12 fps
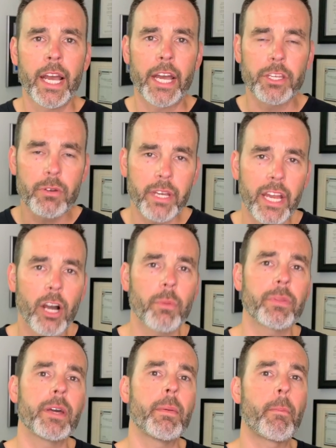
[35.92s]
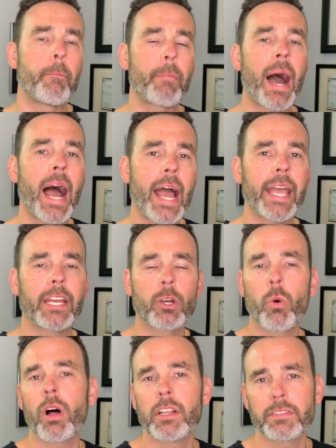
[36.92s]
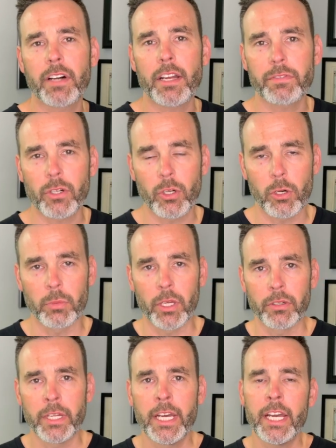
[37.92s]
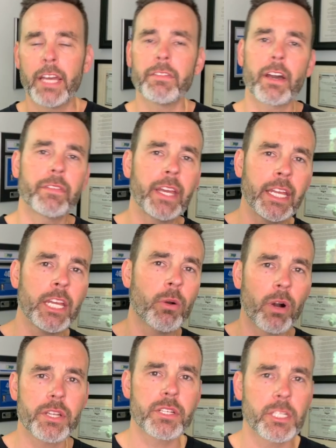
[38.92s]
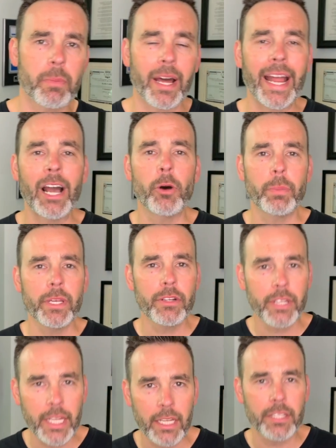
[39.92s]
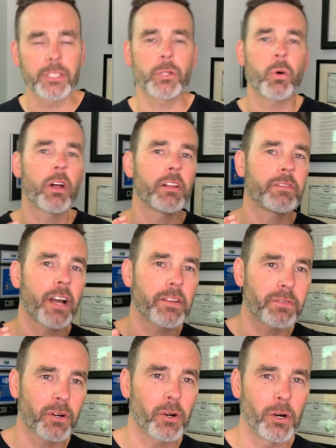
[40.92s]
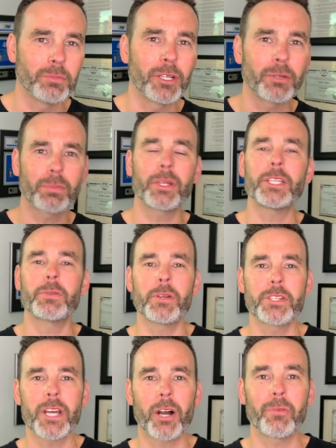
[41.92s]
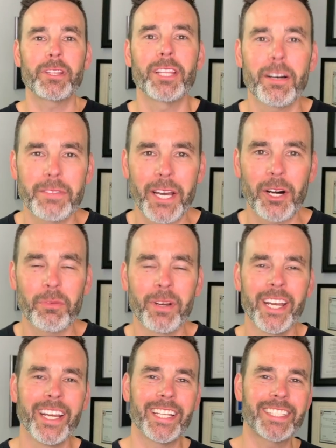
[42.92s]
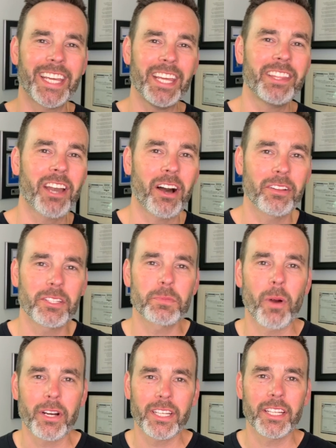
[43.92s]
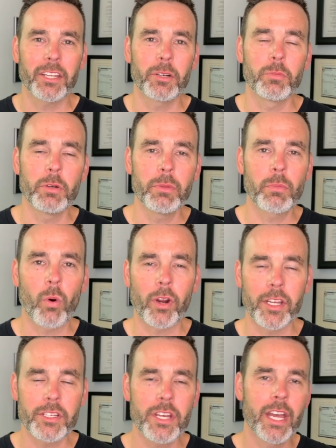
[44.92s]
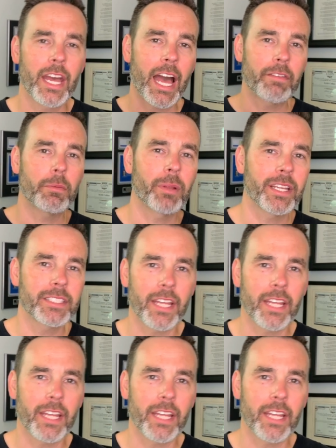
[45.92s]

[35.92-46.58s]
and you can help them buy and qualify for a home loan. If you have any questions about helping your kids qualify for a home loan, please reach out. We'd love to help. It's Keith Collins, Market Leader, Movement Mortgage. Have a blessed